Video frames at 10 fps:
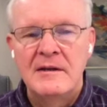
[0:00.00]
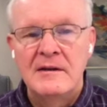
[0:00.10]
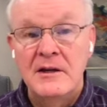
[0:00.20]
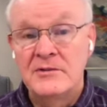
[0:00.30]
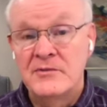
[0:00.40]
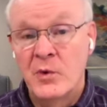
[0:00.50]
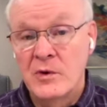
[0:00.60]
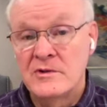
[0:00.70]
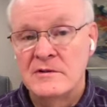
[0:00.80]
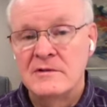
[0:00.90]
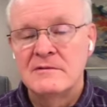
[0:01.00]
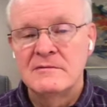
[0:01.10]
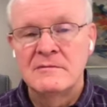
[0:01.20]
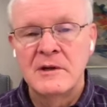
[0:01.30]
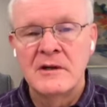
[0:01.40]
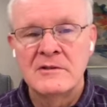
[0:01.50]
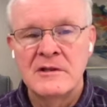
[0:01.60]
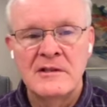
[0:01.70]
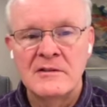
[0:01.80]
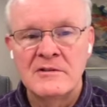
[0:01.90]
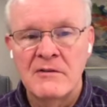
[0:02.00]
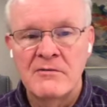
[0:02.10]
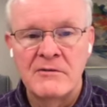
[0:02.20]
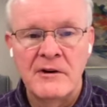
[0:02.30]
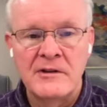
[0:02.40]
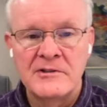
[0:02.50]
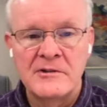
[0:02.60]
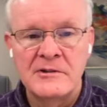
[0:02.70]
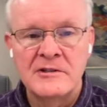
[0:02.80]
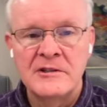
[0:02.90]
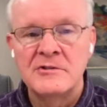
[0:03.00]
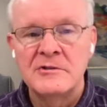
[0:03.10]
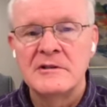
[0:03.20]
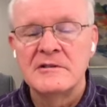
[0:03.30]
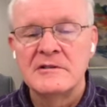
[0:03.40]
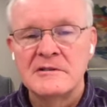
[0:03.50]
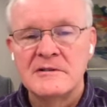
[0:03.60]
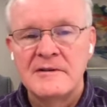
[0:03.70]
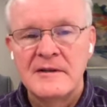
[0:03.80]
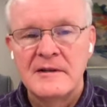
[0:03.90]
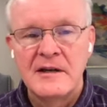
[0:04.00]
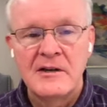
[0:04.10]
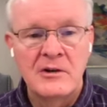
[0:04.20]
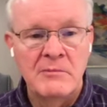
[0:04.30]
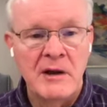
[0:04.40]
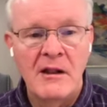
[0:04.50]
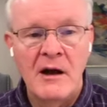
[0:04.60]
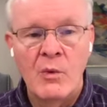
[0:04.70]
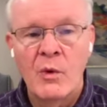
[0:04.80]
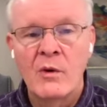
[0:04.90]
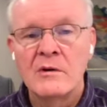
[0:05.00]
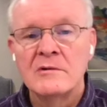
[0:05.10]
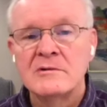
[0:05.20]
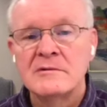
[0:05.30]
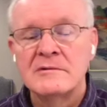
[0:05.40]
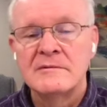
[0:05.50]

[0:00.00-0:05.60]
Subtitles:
He was fortunate because he didn't suffer very serious injuries. It could have been a lot worse.